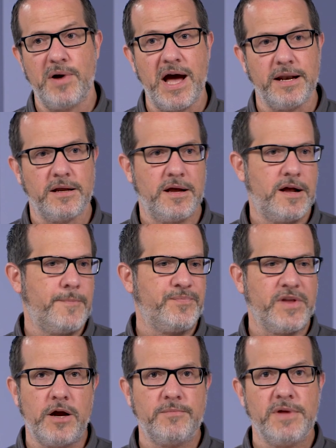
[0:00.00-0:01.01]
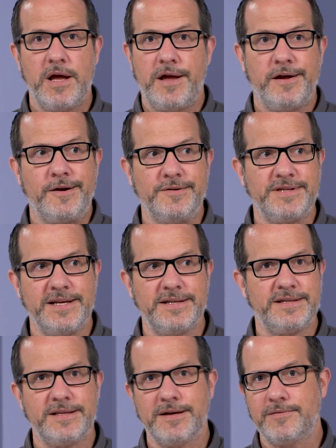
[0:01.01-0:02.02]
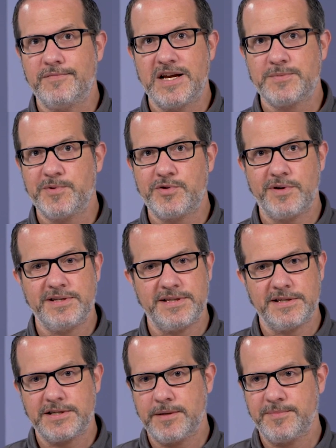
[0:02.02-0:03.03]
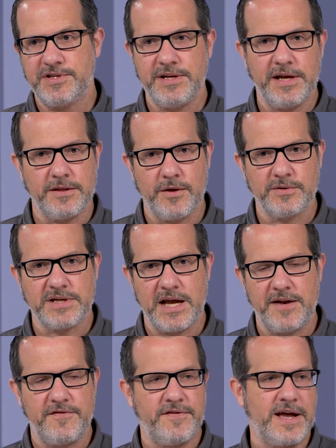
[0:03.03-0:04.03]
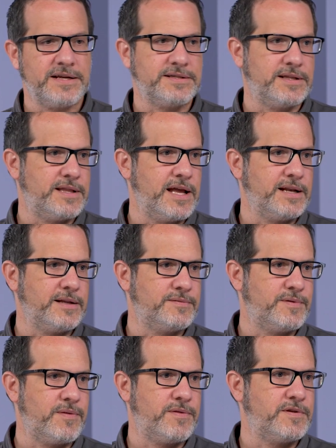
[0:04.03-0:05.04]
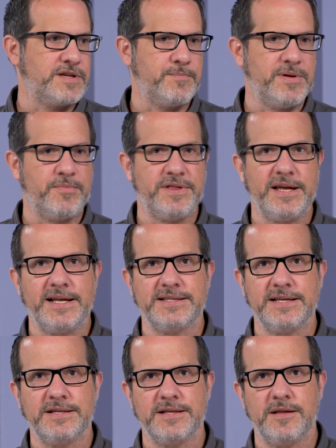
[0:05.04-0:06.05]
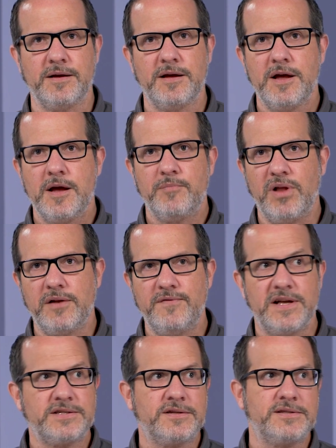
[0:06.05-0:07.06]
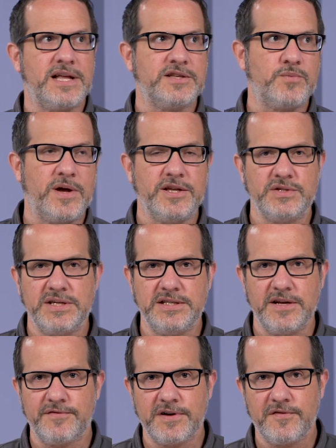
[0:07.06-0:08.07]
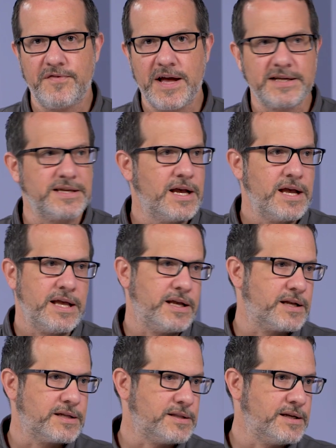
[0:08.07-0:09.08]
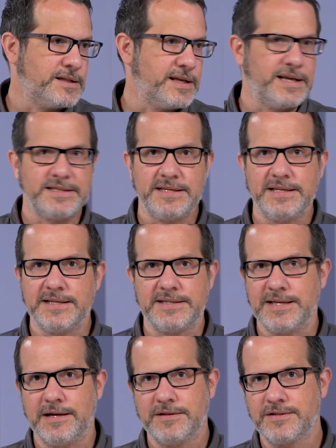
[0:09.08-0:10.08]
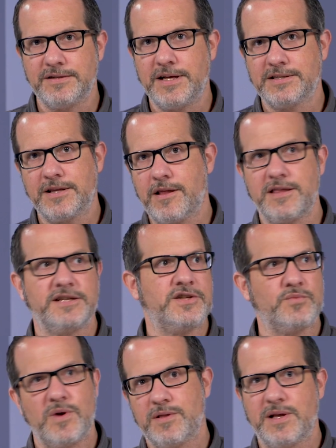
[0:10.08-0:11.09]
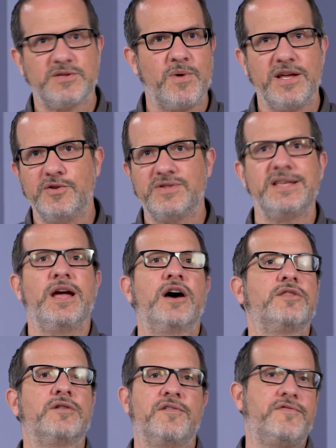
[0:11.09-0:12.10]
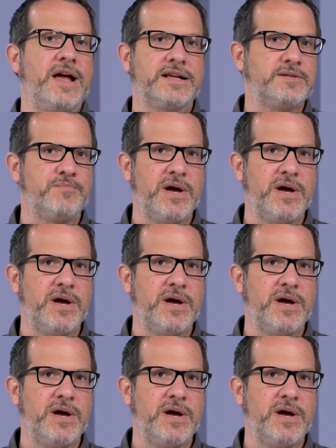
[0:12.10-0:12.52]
But, you know, it goes into the respiratory system, so you get those kind of effects. Then some people think it's into the blood vessels. That's why you see different effects. It clearly gets into cells or does other things as well. That's why you see other effects.